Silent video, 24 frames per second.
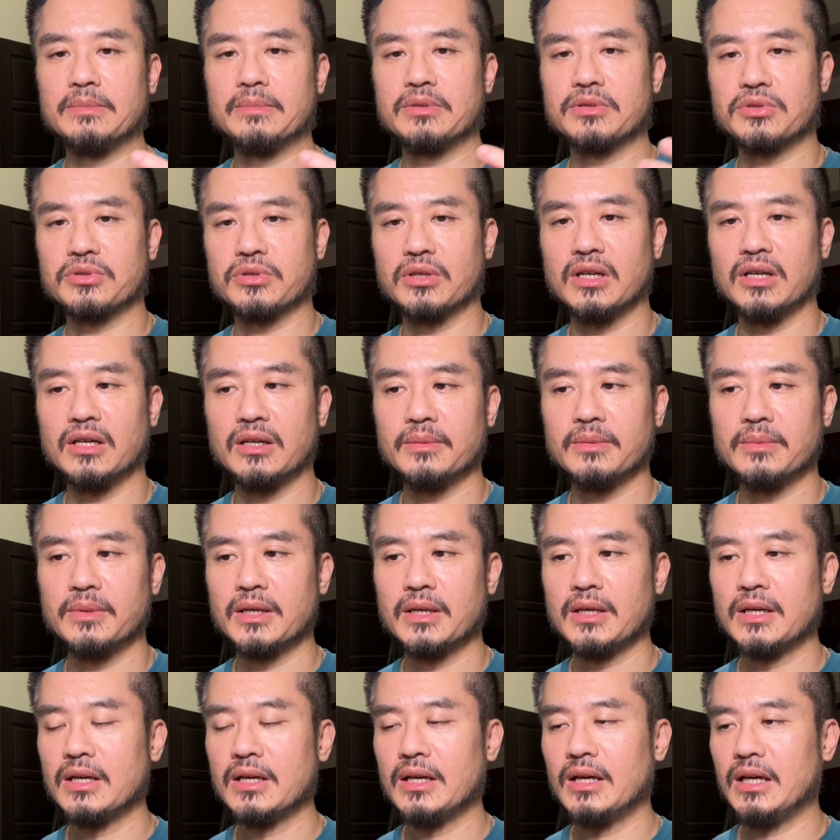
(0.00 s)
strong,
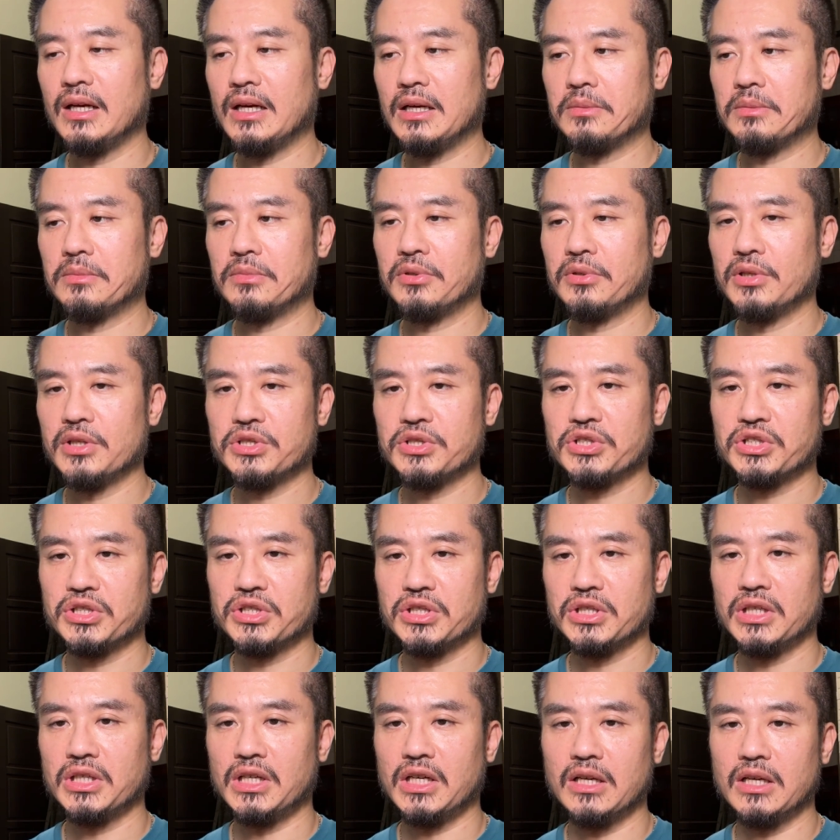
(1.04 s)
I'm rich,
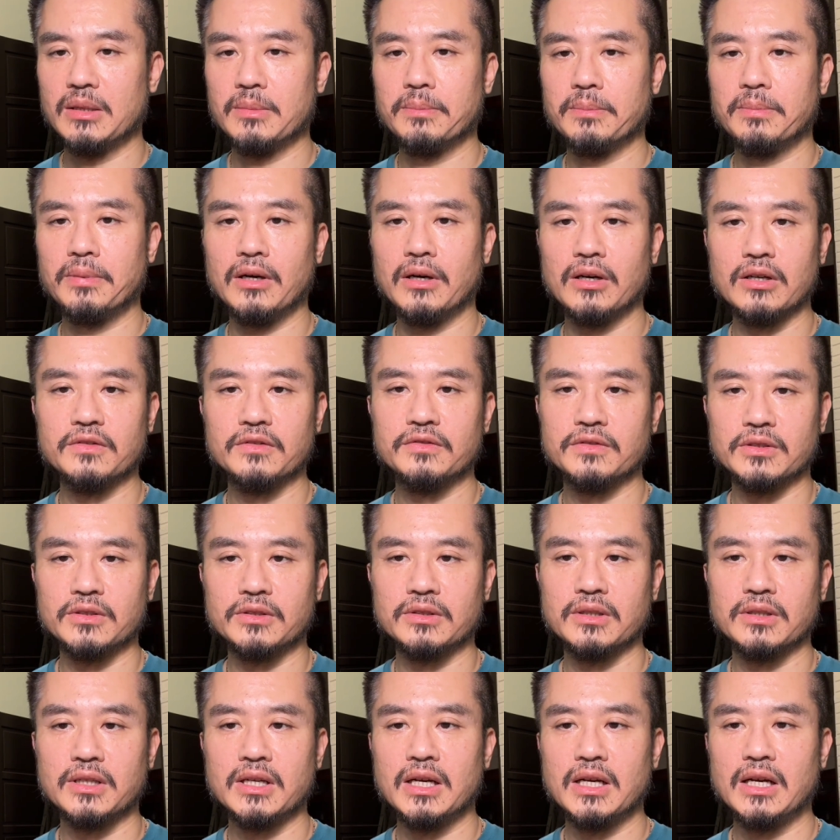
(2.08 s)
I'm
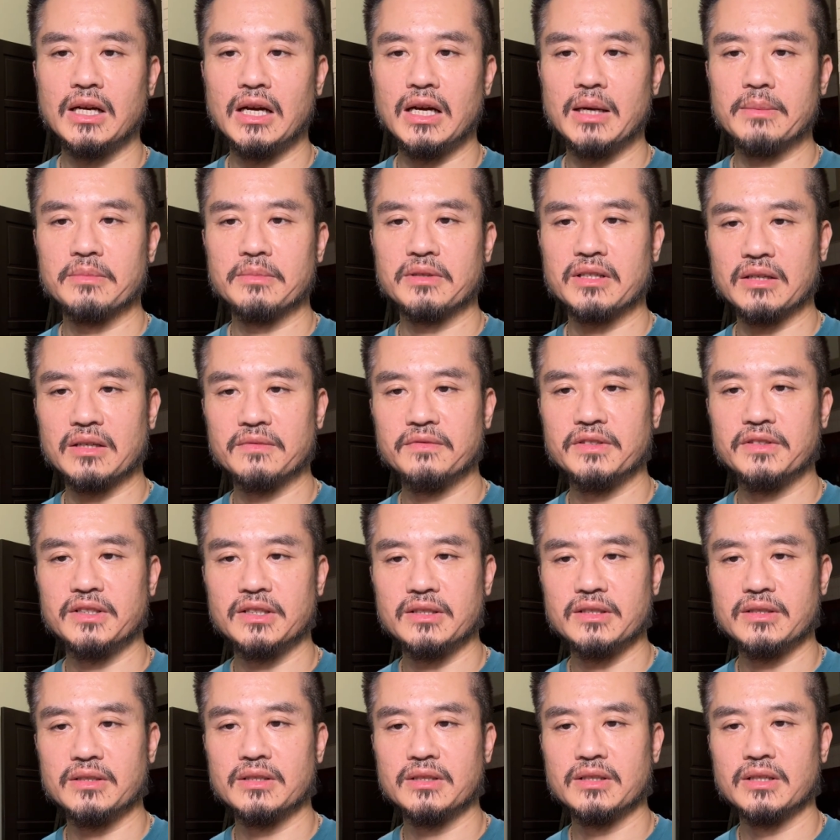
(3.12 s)
powerful, I'm
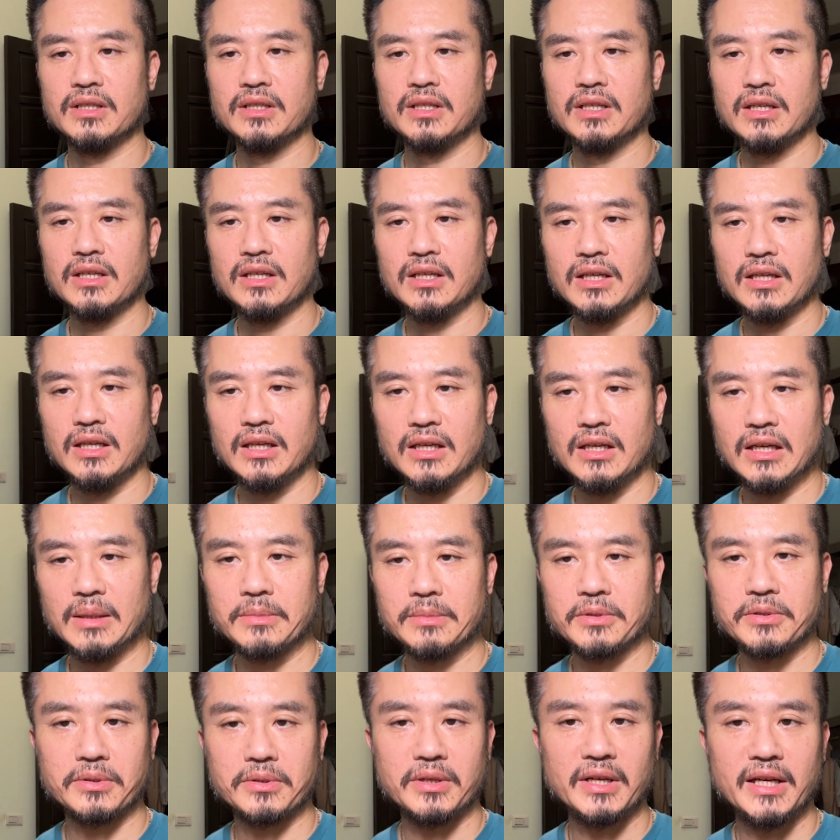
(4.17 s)
confident, I'm
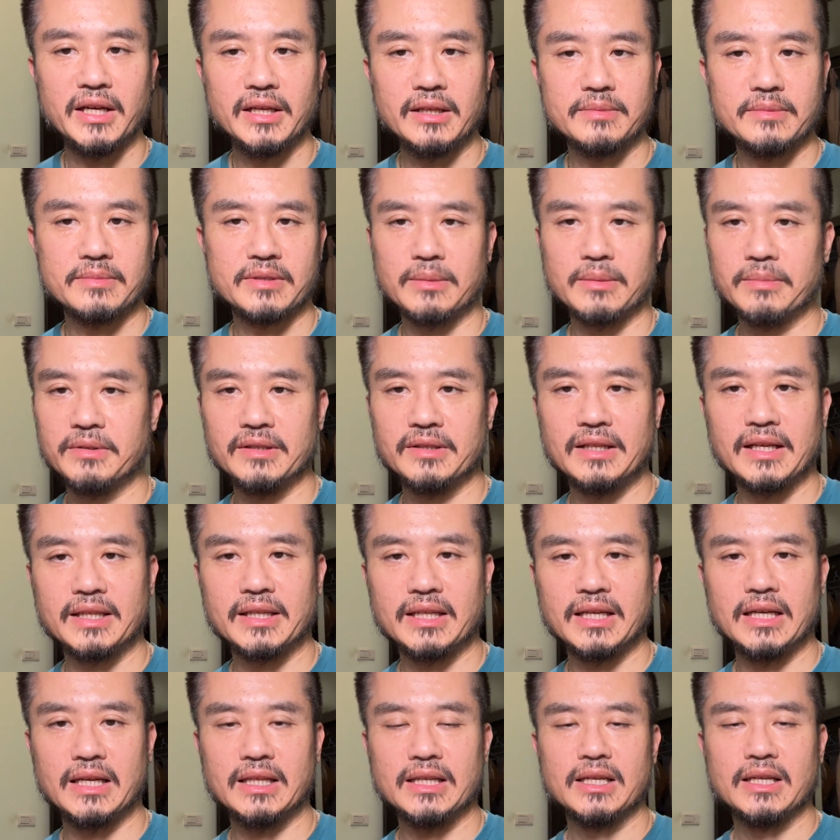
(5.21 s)
great, and something like
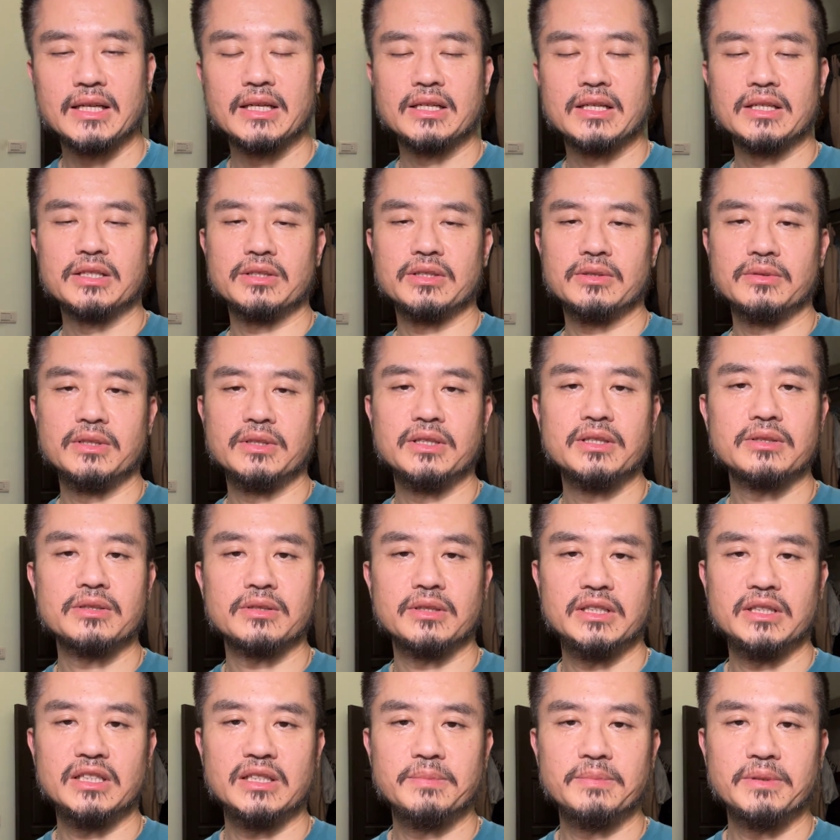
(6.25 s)
that. So these
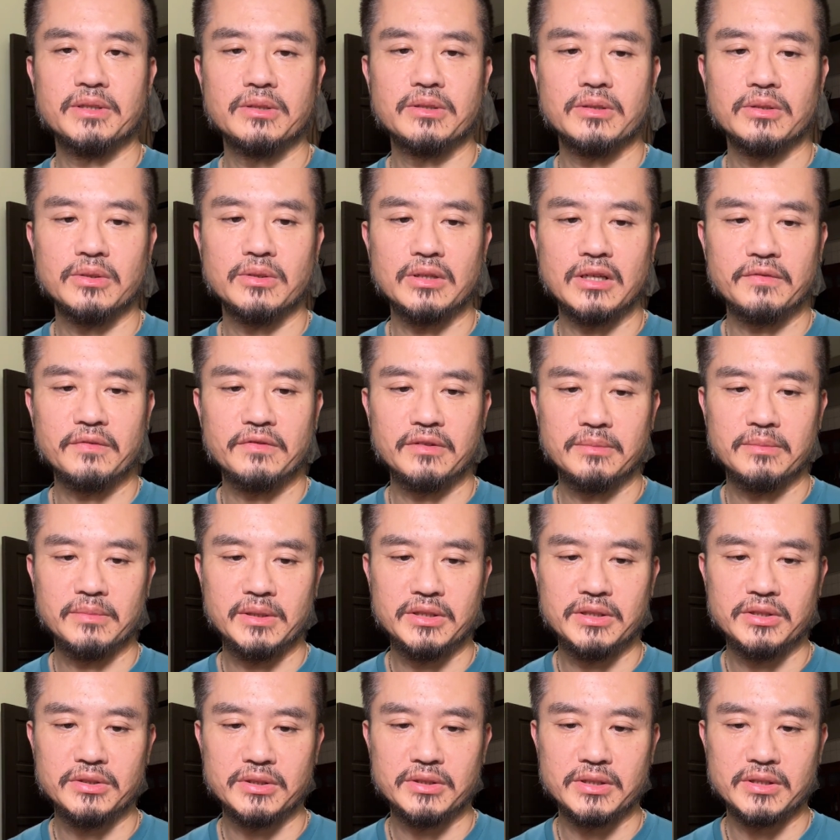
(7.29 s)
are typical
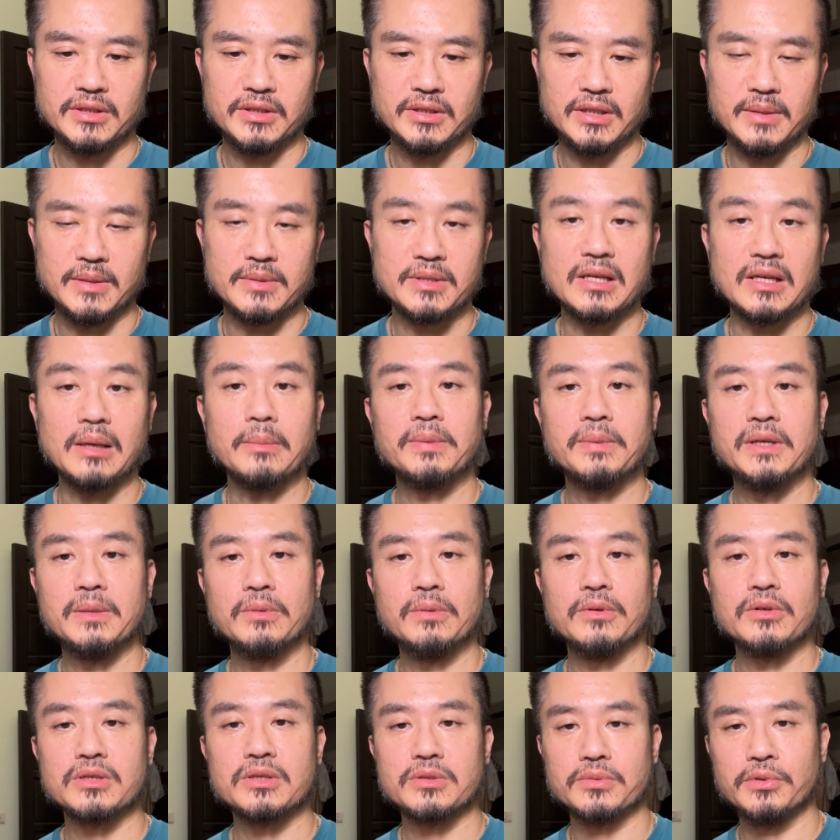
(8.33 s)
affirmations, and some
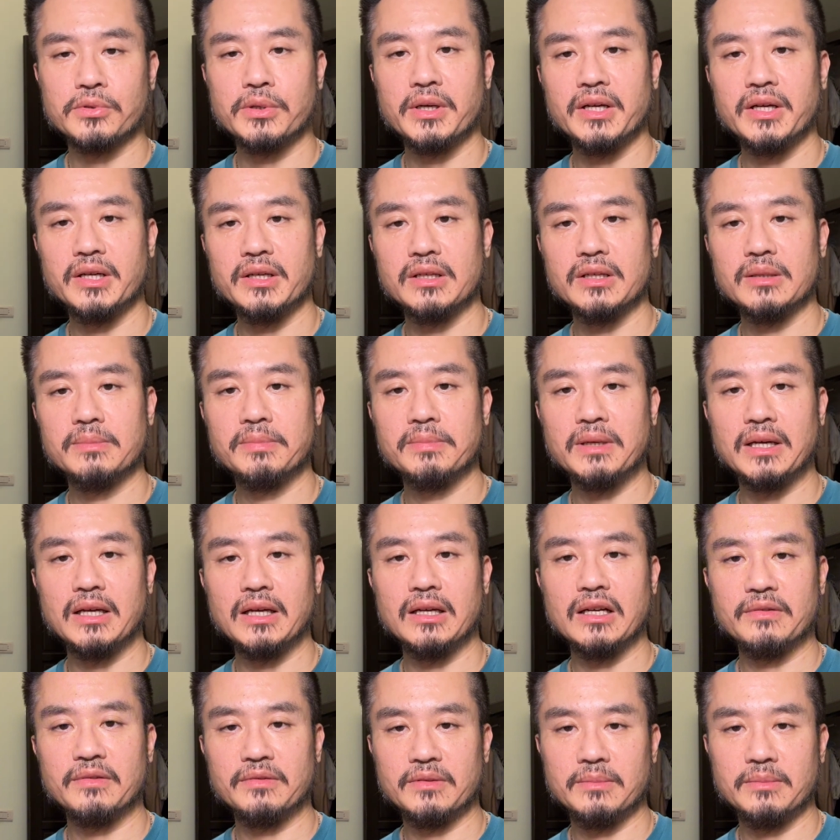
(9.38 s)
people swear by
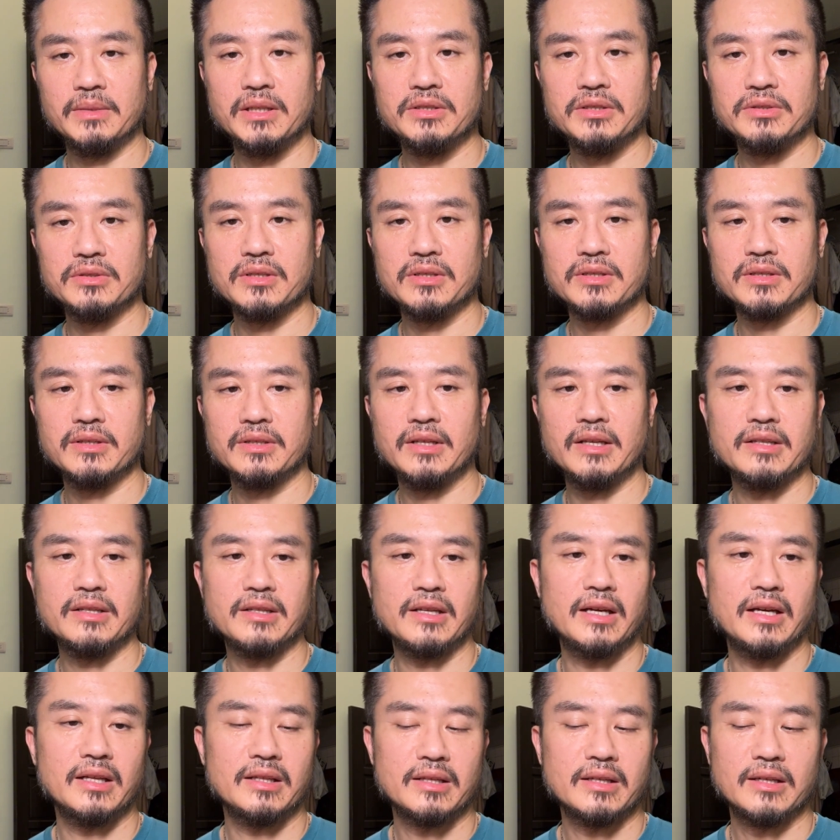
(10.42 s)
affirmations. They
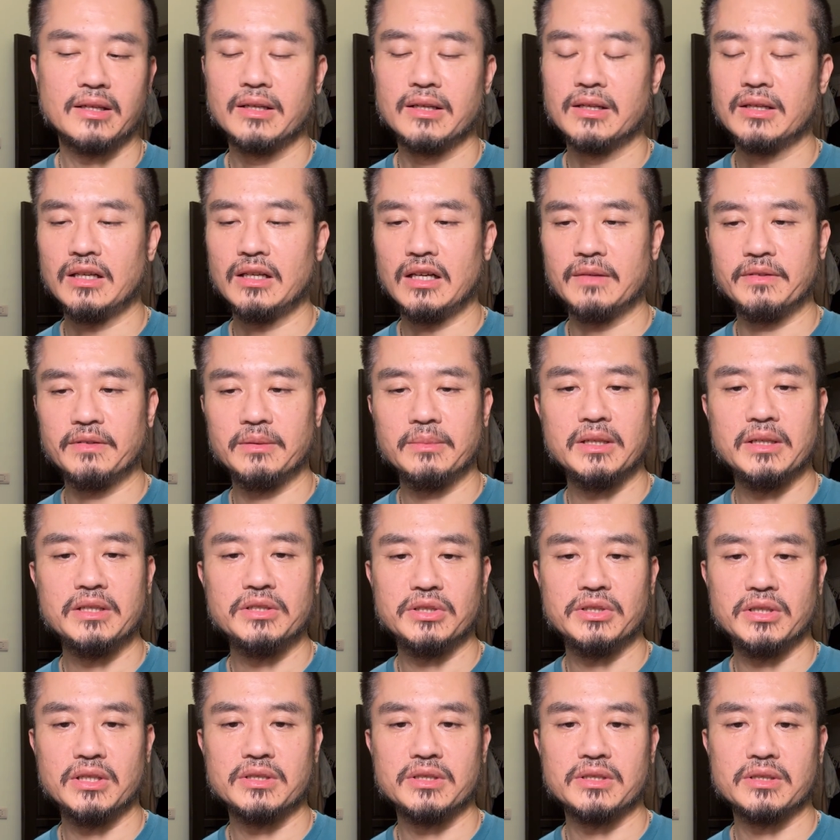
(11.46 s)
said
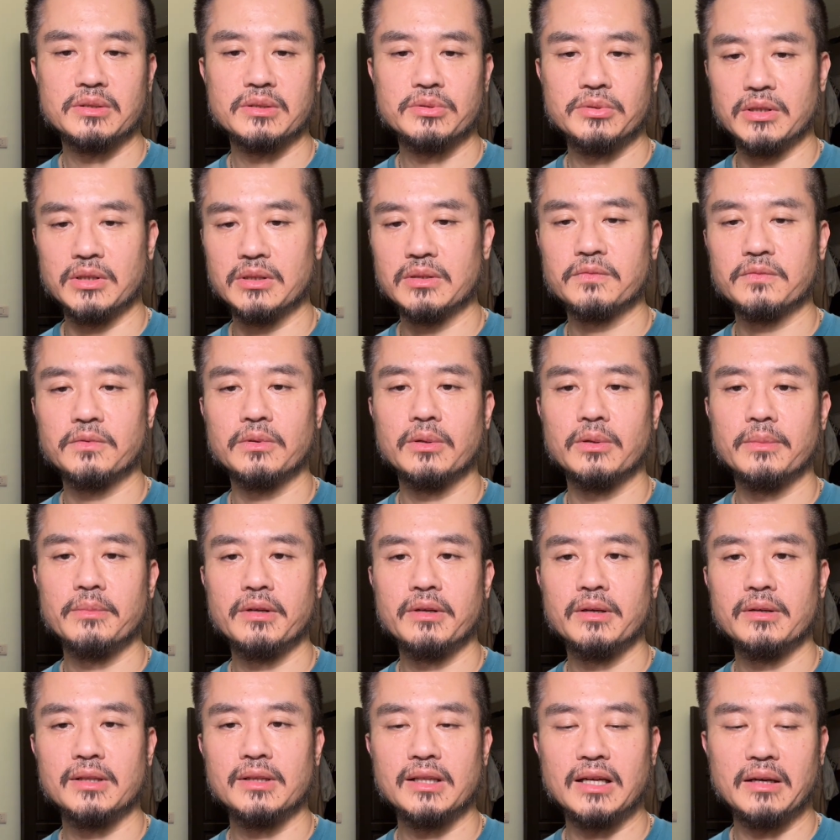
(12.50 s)
affirmations transform
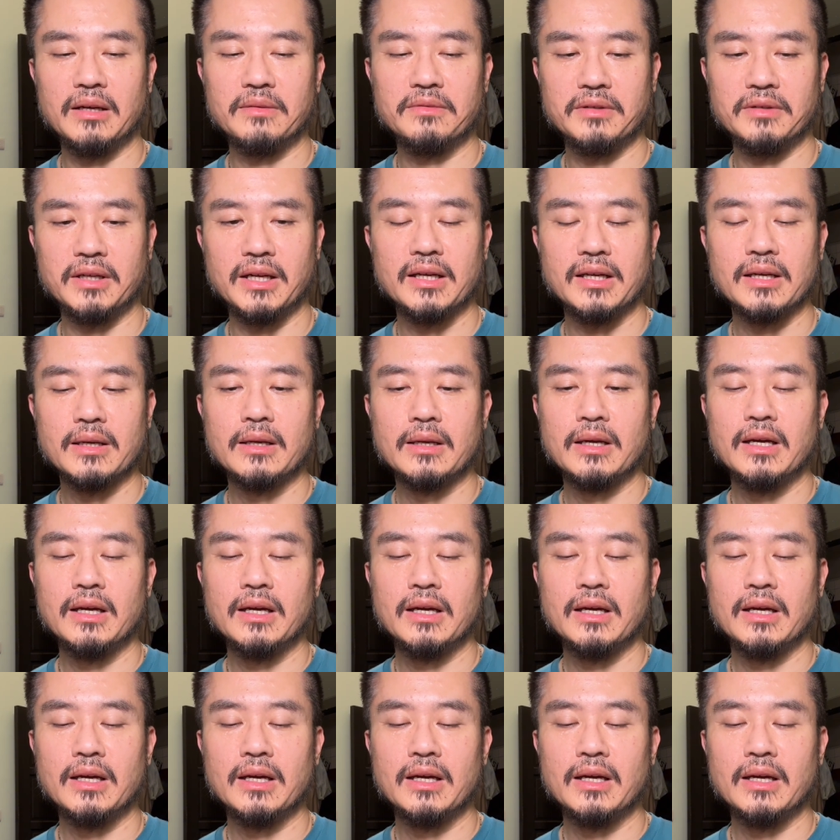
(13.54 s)
their life, right?